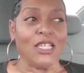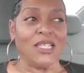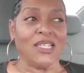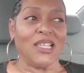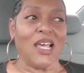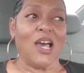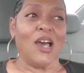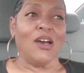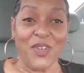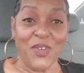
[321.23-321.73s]

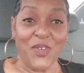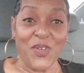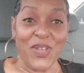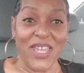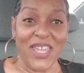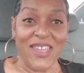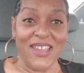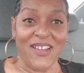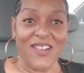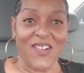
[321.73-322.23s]
So if you're new
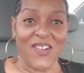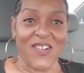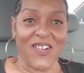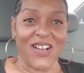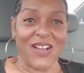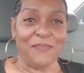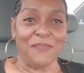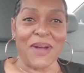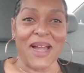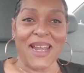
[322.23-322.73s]

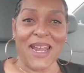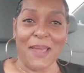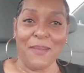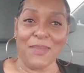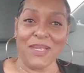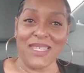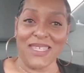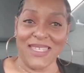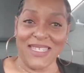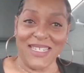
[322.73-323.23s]
here, my
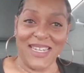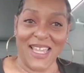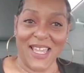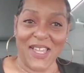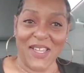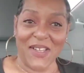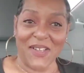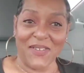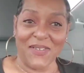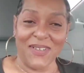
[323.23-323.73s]
name is
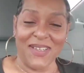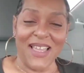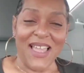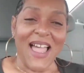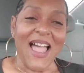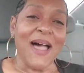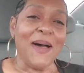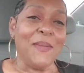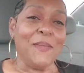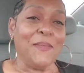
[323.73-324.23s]
Sadell.
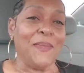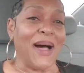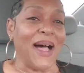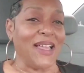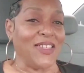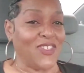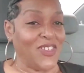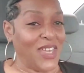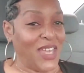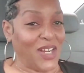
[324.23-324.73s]

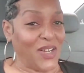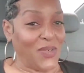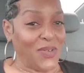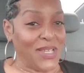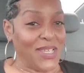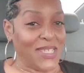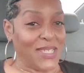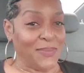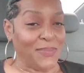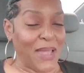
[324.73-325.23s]
My
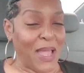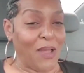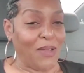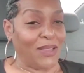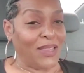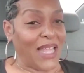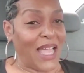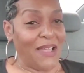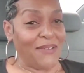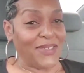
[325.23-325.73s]
channel is
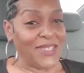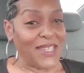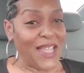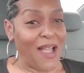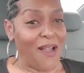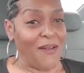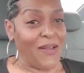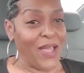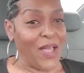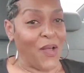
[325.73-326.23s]
about
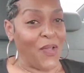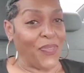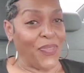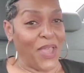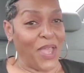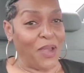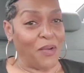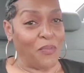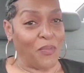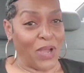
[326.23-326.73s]
lifestyle,
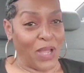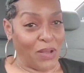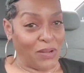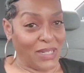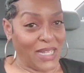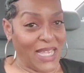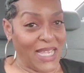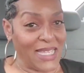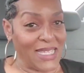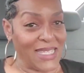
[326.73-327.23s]
health, and
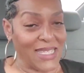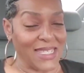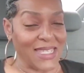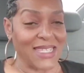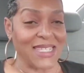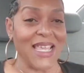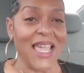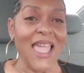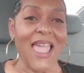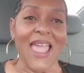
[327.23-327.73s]

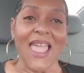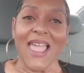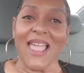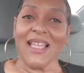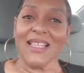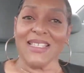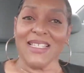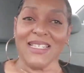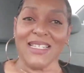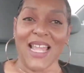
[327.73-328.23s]
wellness.
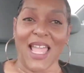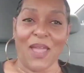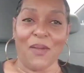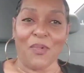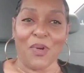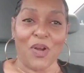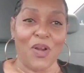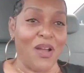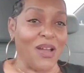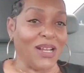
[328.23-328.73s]
And
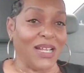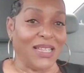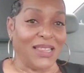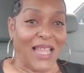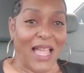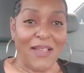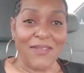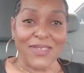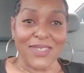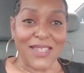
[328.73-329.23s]
today we're on a
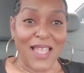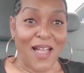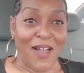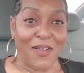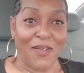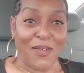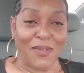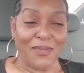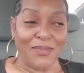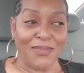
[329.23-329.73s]

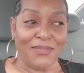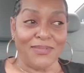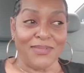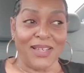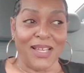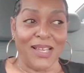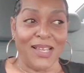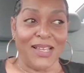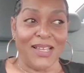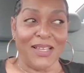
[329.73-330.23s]
lifestyle
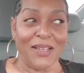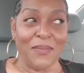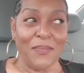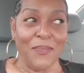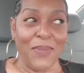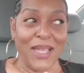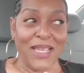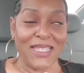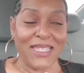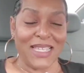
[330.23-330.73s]

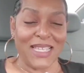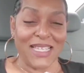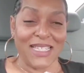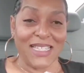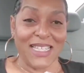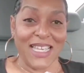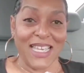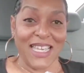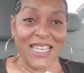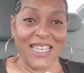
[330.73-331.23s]

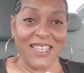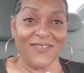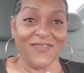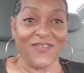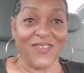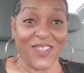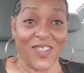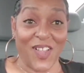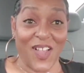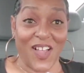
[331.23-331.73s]
basically
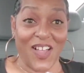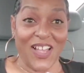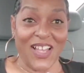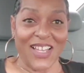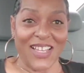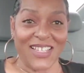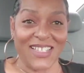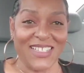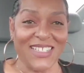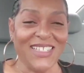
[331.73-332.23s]

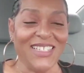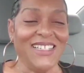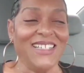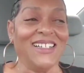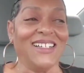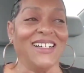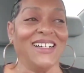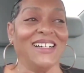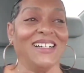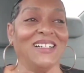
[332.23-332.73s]
vlog,
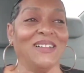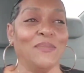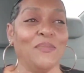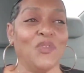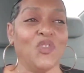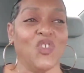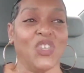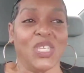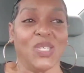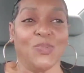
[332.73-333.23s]

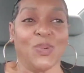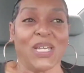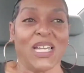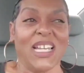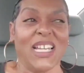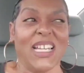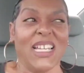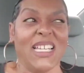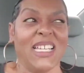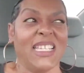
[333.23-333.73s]
just
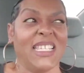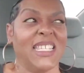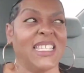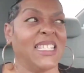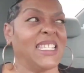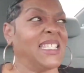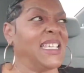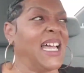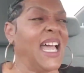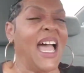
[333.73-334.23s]

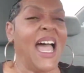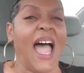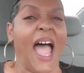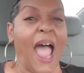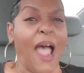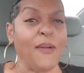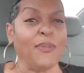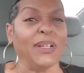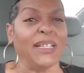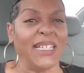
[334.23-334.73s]
because
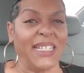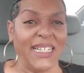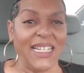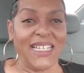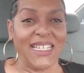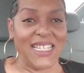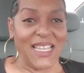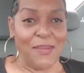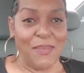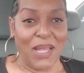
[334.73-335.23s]
I really
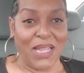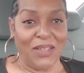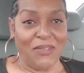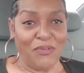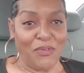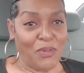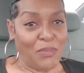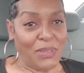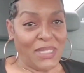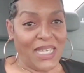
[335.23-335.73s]
need to get my
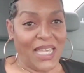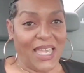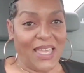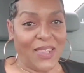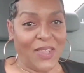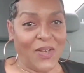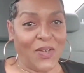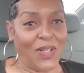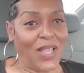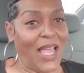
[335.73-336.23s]
living room
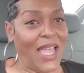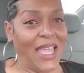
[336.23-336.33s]
together.